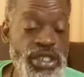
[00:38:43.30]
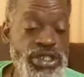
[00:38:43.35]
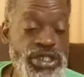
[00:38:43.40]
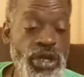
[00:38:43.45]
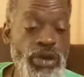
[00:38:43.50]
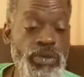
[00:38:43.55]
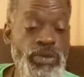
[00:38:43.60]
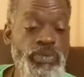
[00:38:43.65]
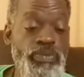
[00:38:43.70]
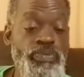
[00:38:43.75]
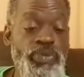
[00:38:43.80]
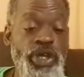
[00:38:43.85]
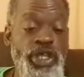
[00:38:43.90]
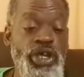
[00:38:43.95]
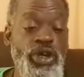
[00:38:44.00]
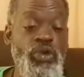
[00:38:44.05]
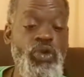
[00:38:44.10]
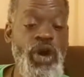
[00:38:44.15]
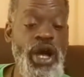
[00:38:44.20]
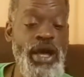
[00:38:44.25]
So,
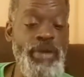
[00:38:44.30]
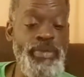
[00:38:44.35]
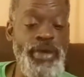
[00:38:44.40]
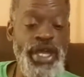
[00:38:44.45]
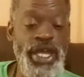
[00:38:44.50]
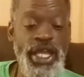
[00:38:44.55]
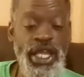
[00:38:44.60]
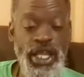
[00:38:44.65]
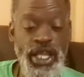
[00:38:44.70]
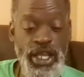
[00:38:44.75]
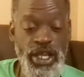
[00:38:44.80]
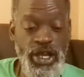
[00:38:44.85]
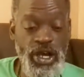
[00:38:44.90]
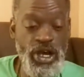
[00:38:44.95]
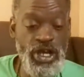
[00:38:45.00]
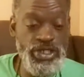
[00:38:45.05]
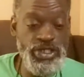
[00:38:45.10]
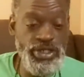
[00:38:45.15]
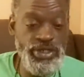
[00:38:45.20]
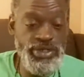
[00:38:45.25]
Brother Kwame
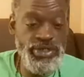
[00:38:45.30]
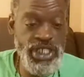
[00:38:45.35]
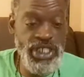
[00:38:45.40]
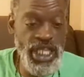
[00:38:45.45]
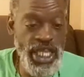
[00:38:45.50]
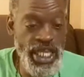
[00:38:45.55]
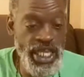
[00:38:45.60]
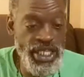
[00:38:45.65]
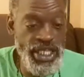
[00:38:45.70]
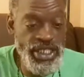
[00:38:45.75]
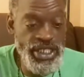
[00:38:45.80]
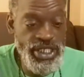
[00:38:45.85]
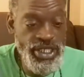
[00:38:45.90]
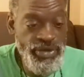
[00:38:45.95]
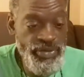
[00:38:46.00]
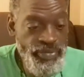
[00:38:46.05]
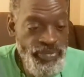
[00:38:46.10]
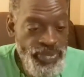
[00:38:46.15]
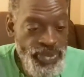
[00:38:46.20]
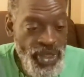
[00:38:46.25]
also says,
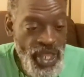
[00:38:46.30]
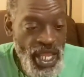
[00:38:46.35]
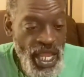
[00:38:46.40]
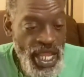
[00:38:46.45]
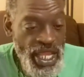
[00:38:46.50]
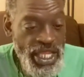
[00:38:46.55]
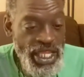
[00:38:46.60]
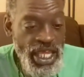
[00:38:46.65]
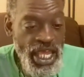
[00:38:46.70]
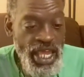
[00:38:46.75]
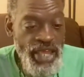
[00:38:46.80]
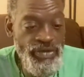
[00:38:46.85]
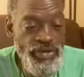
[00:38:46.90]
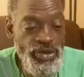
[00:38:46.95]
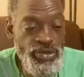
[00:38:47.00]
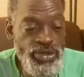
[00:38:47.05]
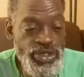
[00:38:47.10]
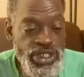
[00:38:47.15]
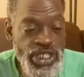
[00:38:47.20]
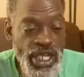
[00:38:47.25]
I gave
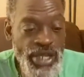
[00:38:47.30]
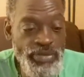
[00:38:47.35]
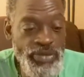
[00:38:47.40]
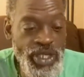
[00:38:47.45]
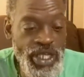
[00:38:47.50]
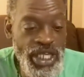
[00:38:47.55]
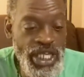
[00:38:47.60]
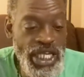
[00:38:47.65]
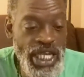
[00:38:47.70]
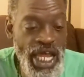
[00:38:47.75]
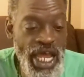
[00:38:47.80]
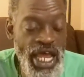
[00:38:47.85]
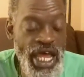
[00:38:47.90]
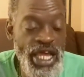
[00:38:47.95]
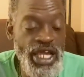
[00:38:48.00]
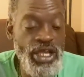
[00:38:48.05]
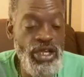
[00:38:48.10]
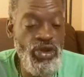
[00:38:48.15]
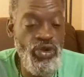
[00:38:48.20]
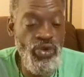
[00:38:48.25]
you something
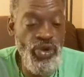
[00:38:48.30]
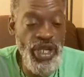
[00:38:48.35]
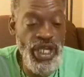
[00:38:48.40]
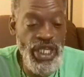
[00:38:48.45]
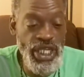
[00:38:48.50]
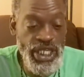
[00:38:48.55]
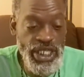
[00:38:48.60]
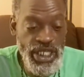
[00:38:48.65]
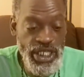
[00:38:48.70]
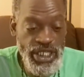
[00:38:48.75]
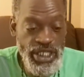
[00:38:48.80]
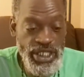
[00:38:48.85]
concrete.